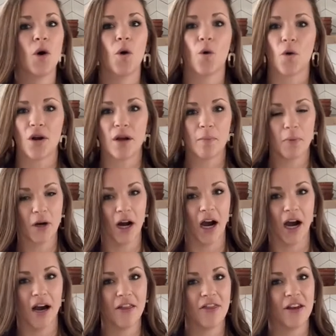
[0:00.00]
or your
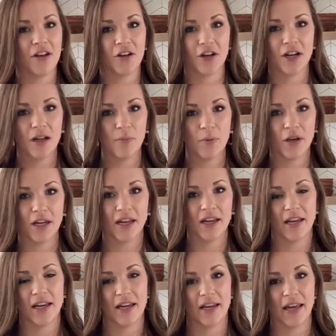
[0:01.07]
broth and you're gonna put it
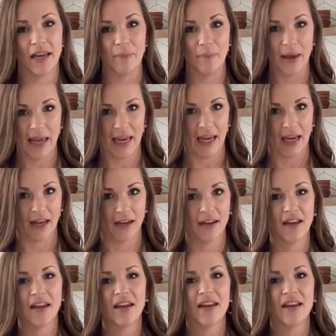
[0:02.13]
in a pan.